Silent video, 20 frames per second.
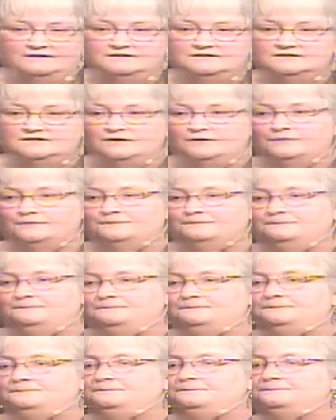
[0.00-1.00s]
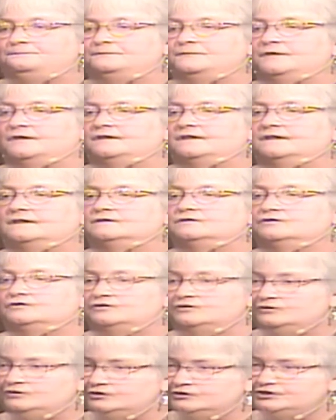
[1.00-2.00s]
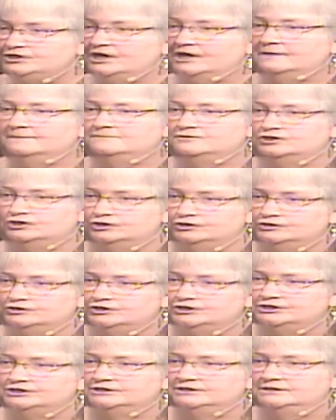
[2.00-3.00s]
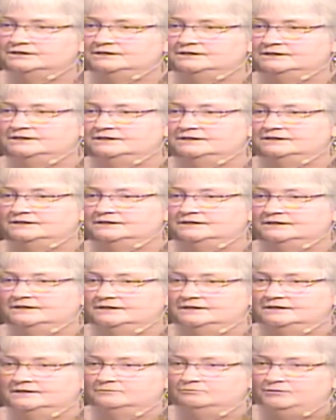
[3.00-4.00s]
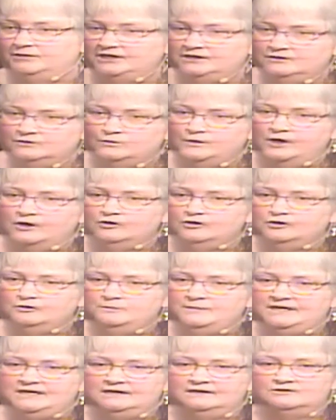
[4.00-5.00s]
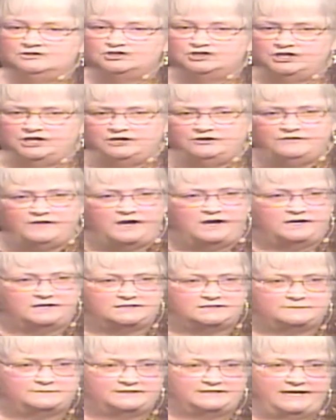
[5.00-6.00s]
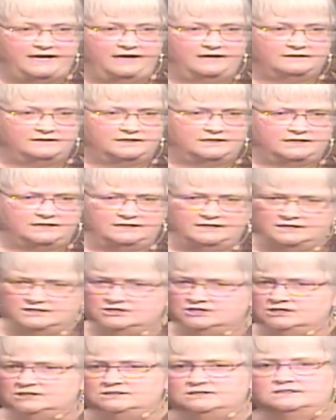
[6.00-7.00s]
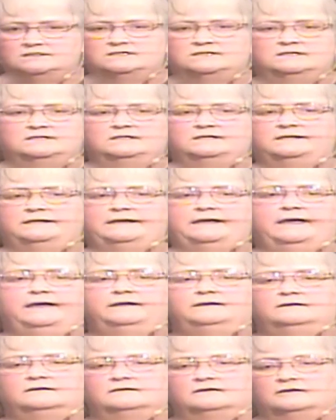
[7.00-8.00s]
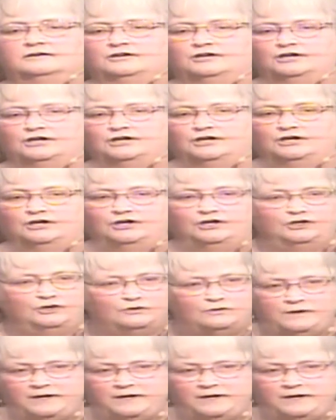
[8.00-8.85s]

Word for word: So, do your job, church. Be the welcoming, share the hospitality that Jesus didn't get. You don't